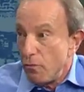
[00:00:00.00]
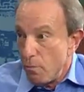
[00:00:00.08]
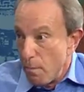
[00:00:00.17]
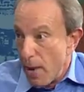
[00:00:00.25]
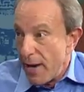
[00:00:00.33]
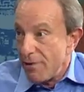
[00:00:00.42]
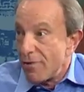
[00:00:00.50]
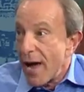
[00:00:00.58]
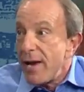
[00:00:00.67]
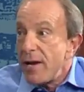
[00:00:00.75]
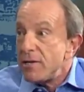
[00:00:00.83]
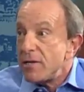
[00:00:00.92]
money
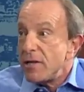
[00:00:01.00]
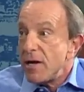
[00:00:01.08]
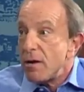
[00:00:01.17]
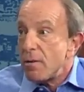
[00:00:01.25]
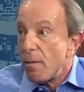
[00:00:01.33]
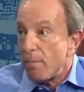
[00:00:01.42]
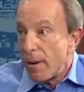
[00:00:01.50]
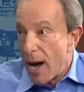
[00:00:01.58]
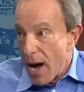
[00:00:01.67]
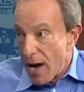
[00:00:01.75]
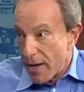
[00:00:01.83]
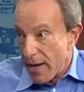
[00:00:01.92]
right into their
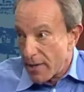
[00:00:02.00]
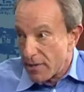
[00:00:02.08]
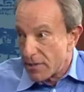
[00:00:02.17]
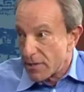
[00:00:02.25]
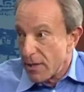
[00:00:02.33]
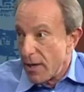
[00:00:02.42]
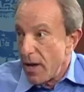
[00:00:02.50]
pockets.